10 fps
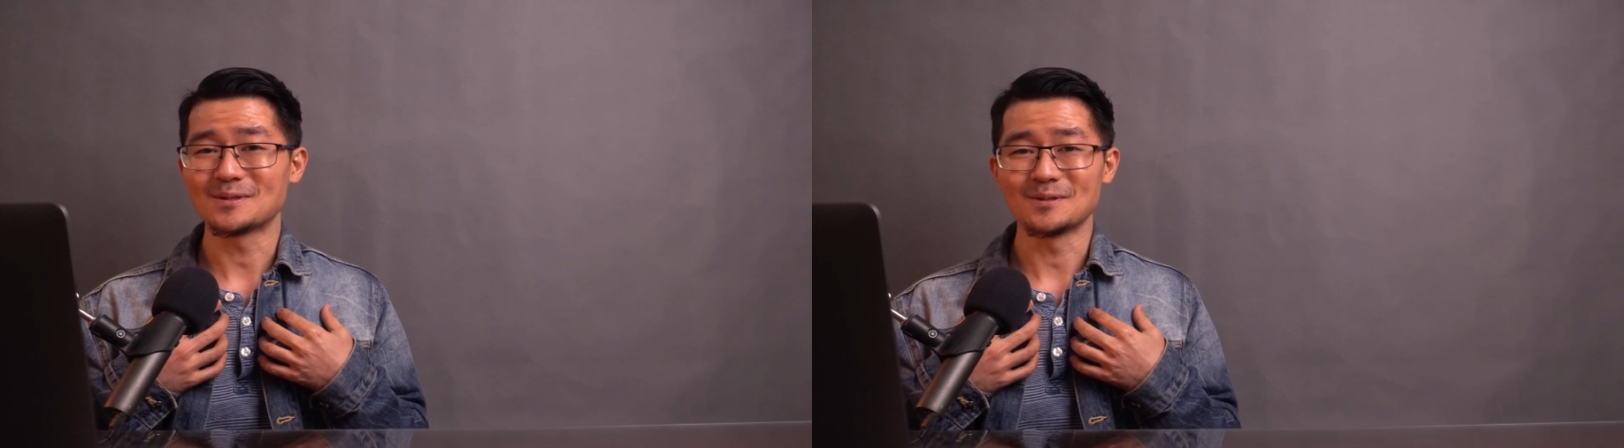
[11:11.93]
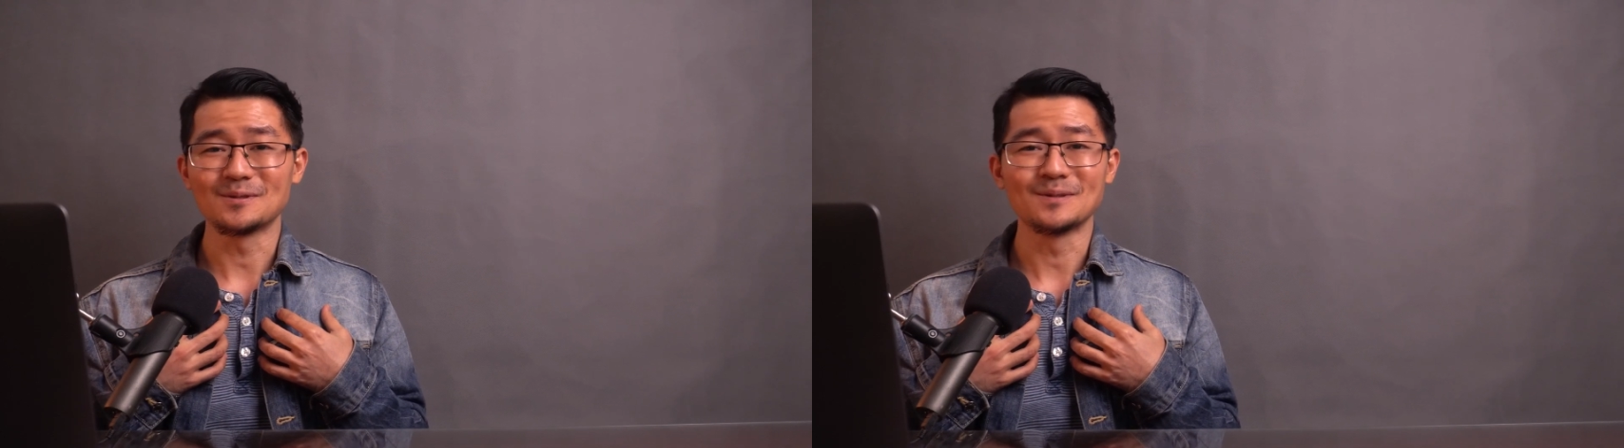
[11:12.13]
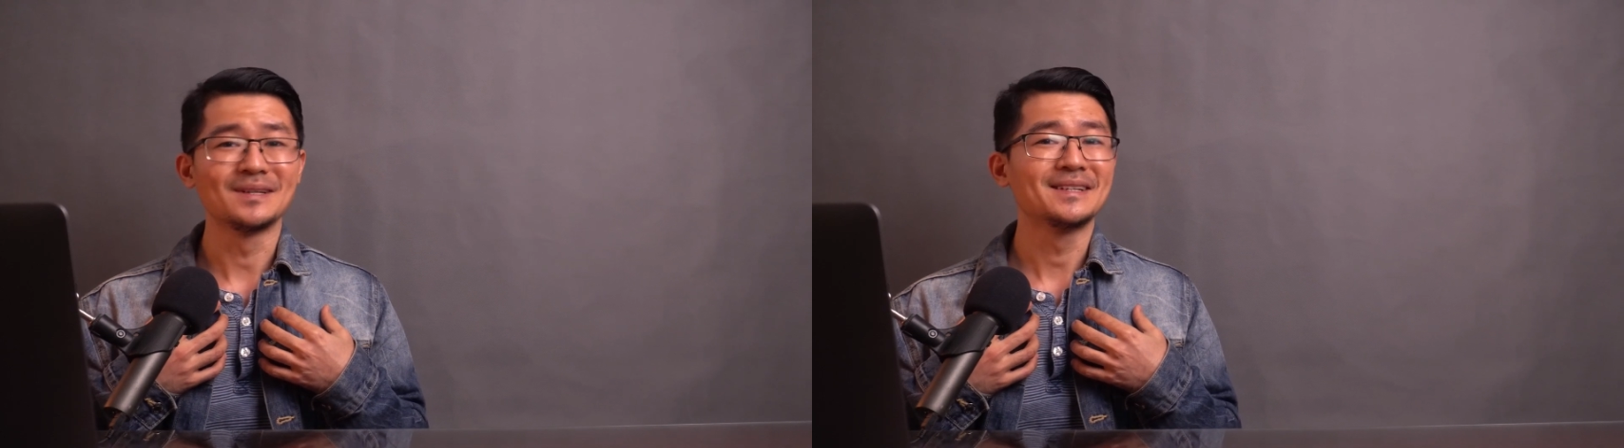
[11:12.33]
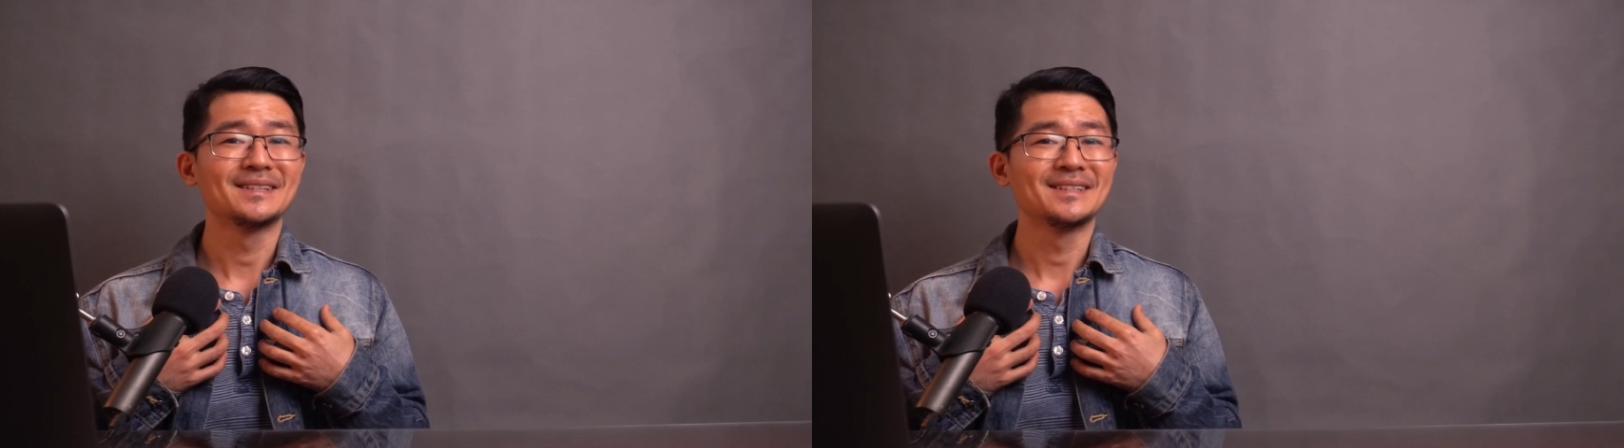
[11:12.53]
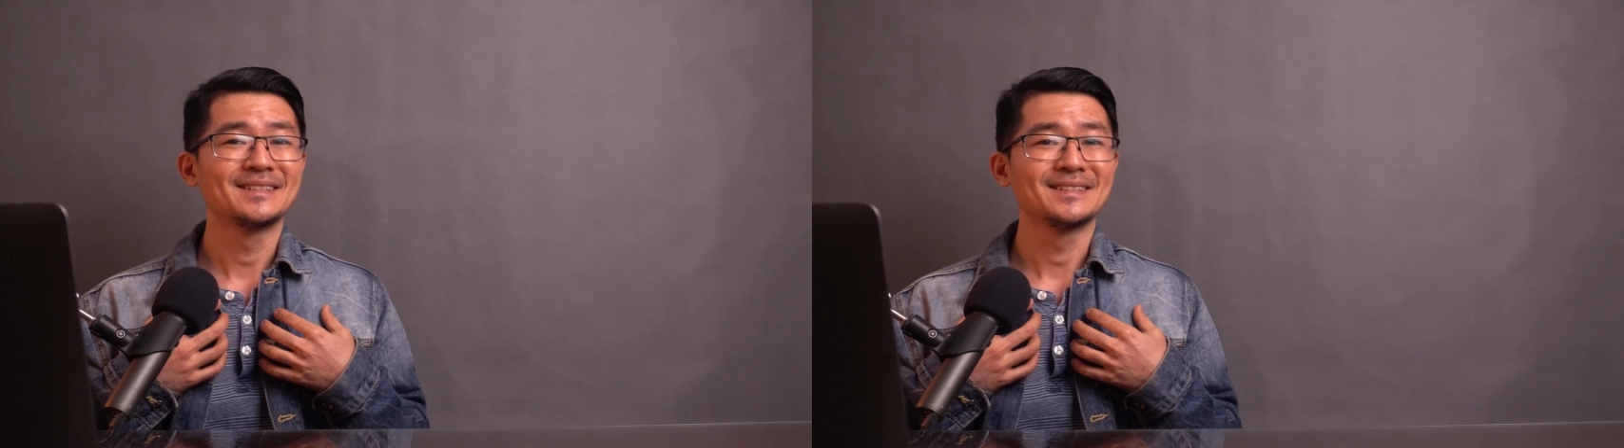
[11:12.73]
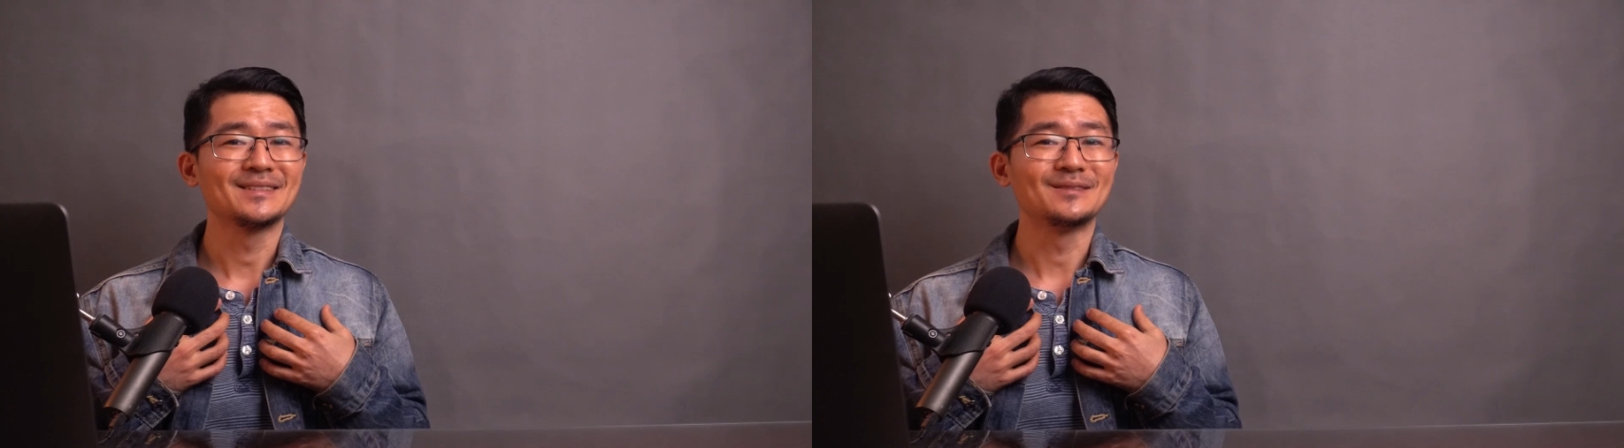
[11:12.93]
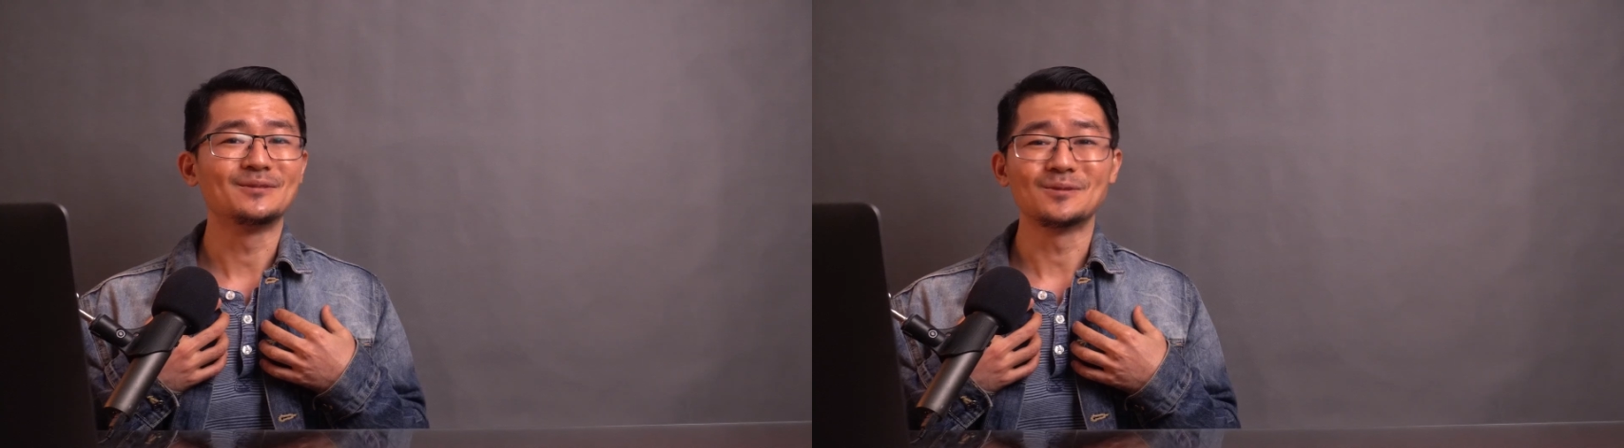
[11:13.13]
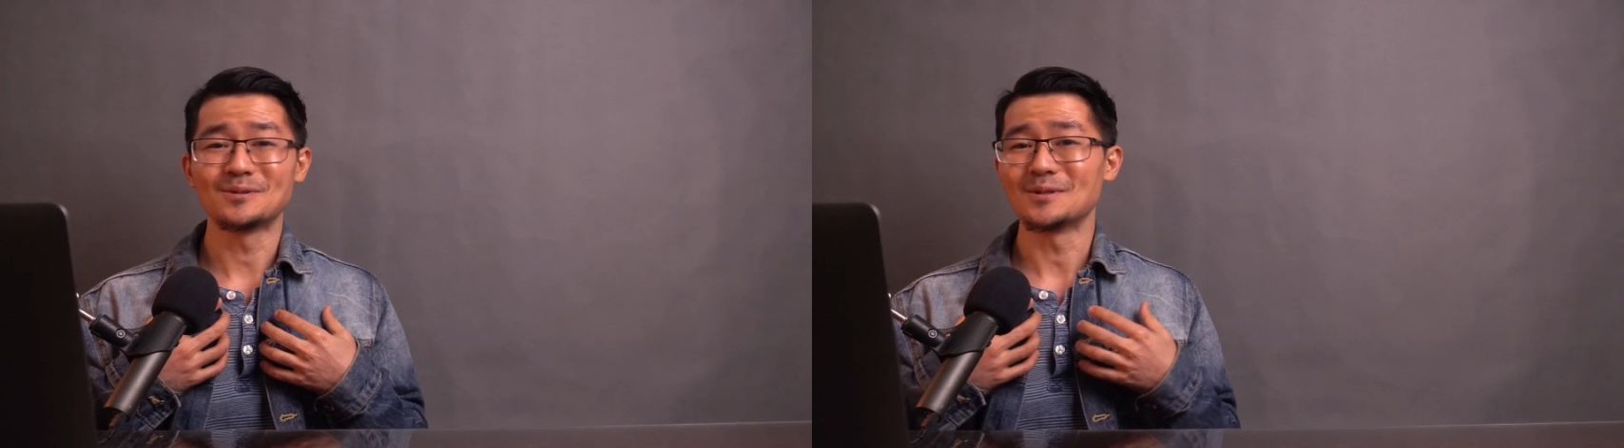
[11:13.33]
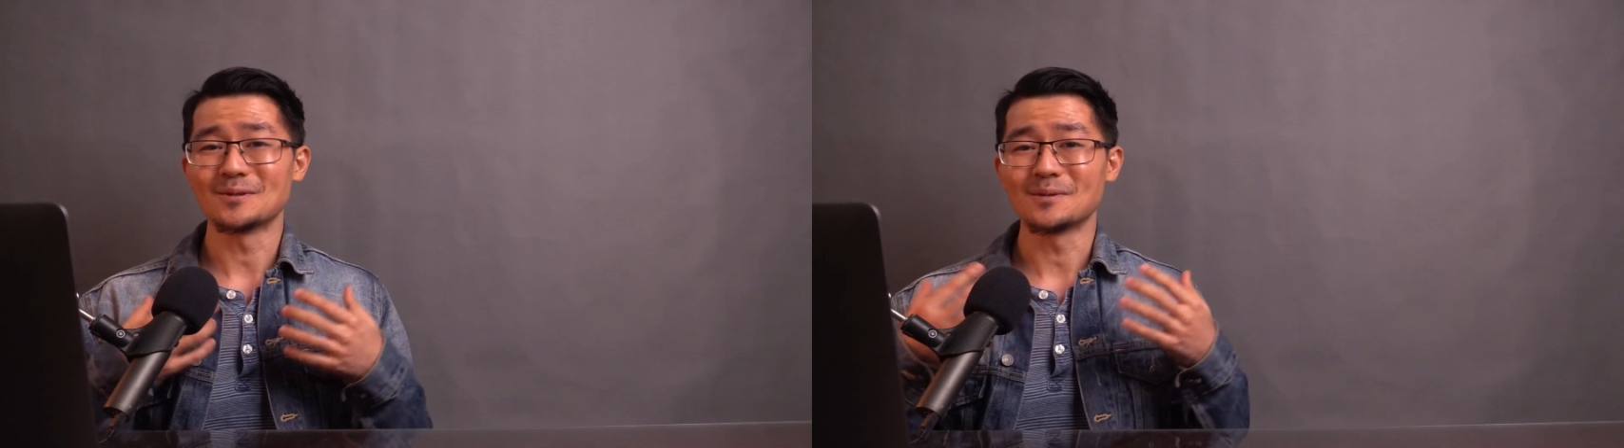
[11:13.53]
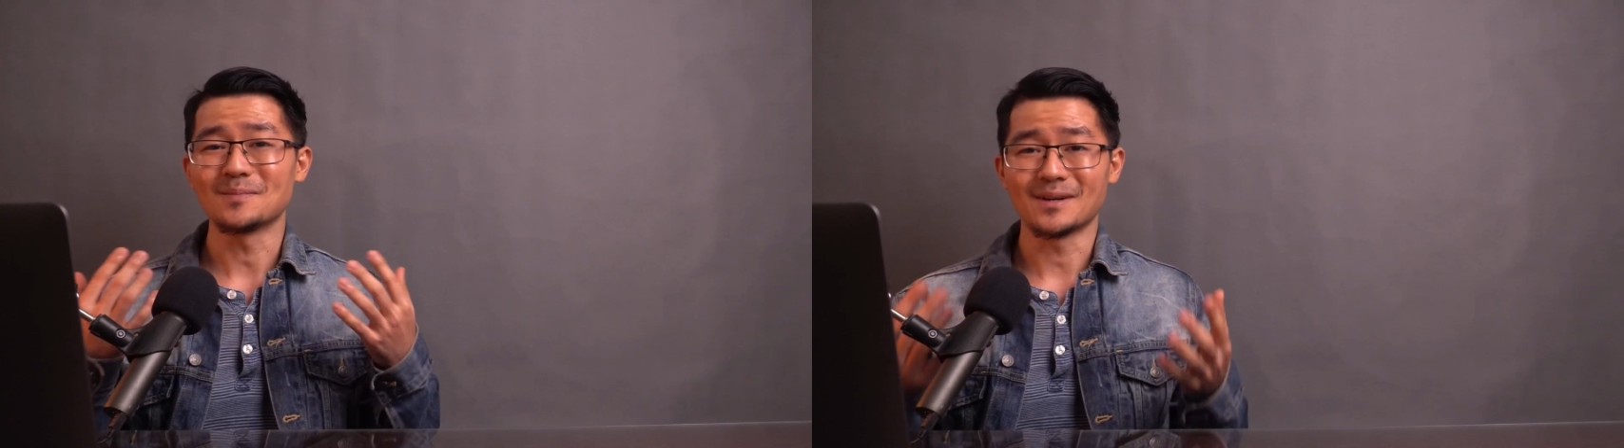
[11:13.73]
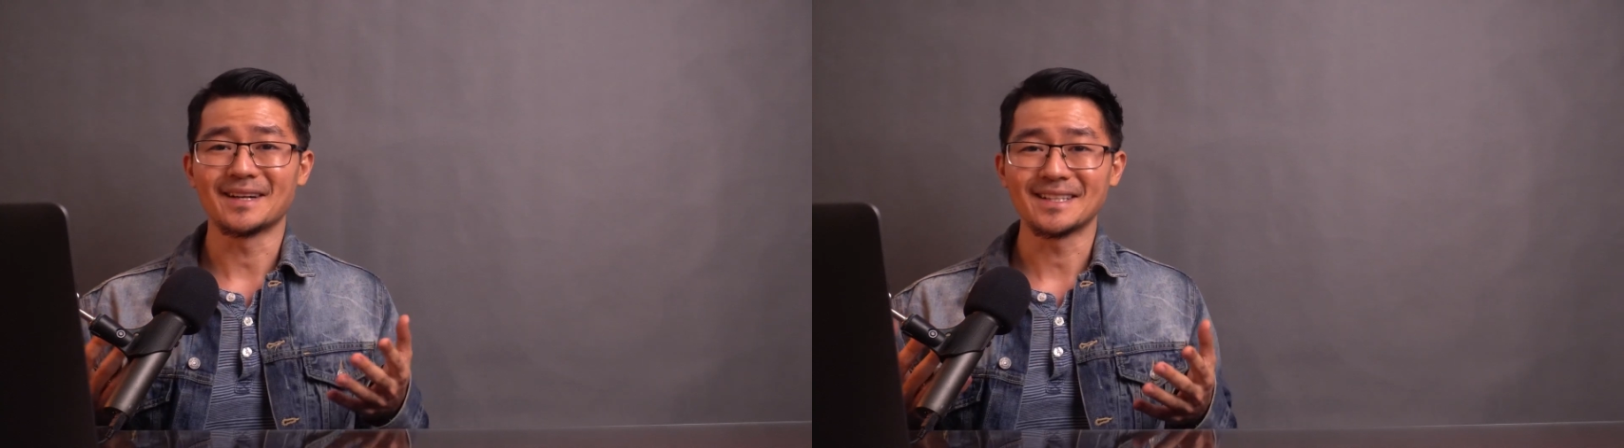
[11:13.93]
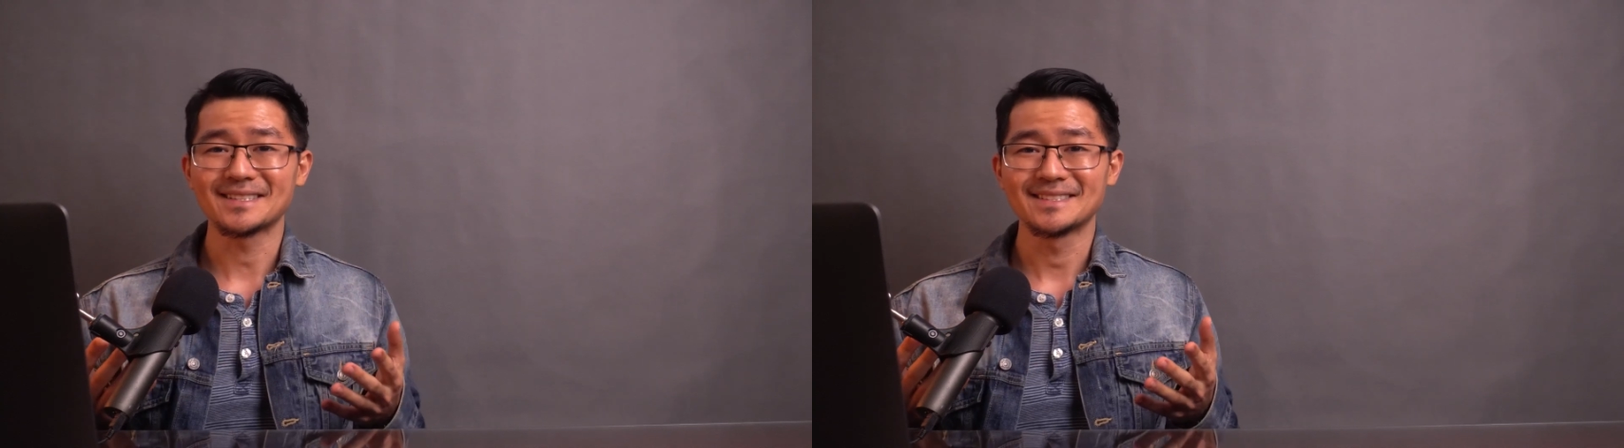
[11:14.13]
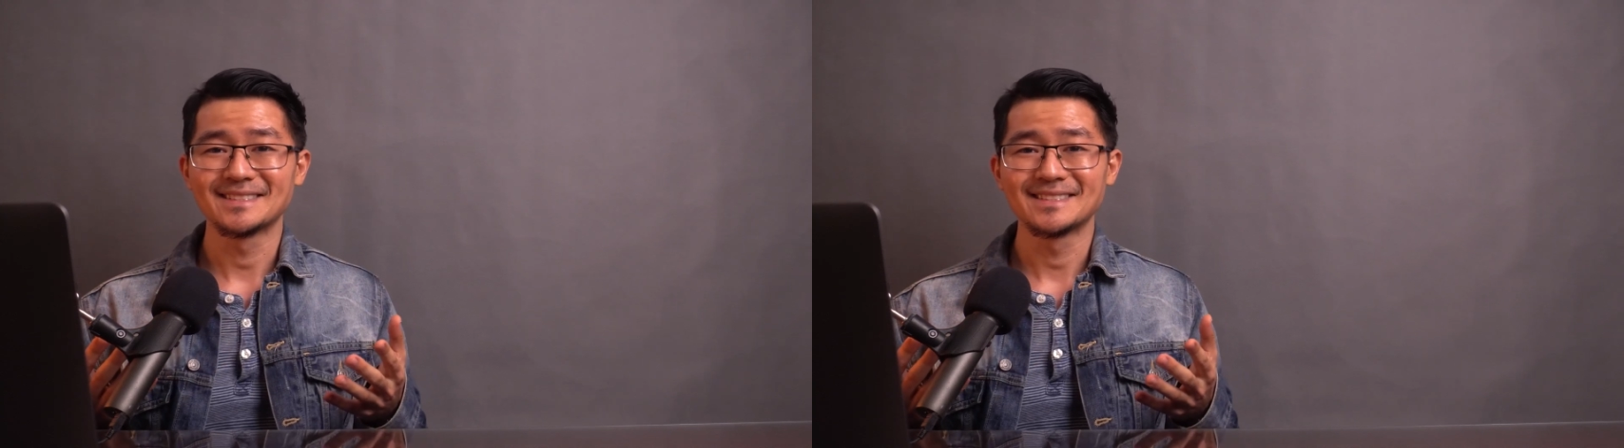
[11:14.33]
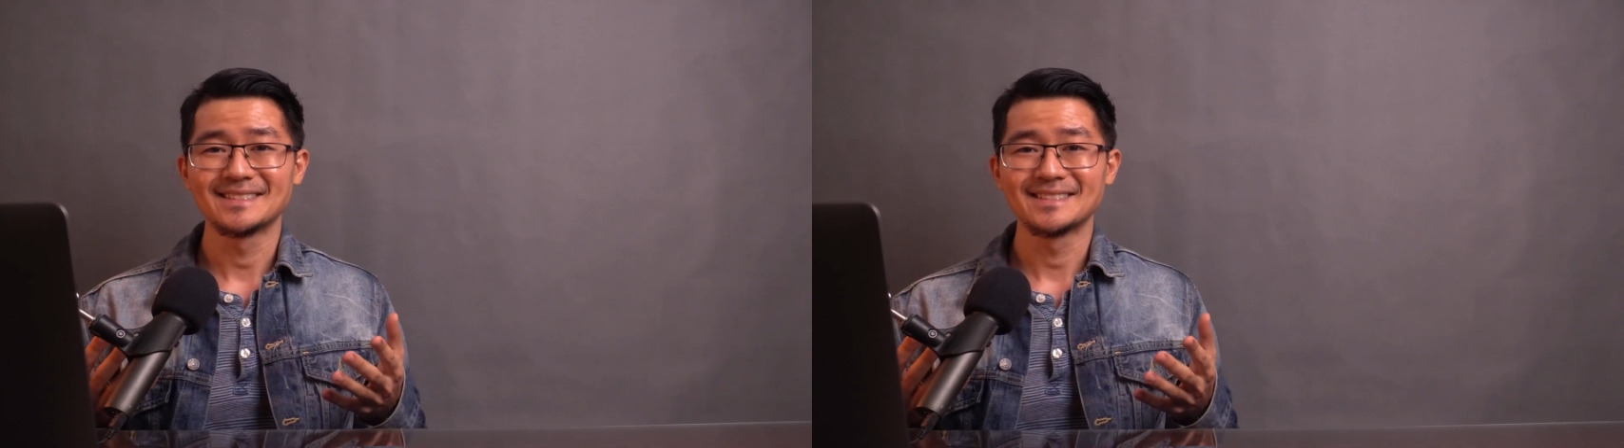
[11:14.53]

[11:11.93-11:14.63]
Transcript: to do your part.